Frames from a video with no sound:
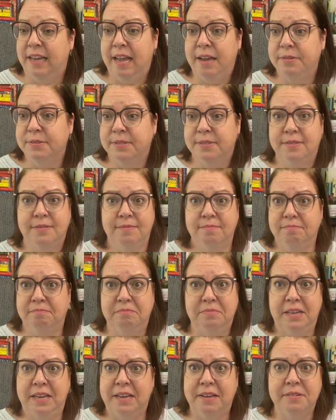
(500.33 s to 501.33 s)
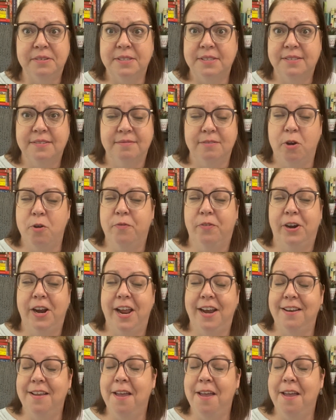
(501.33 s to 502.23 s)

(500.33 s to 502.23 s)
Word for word: I was, I was over it.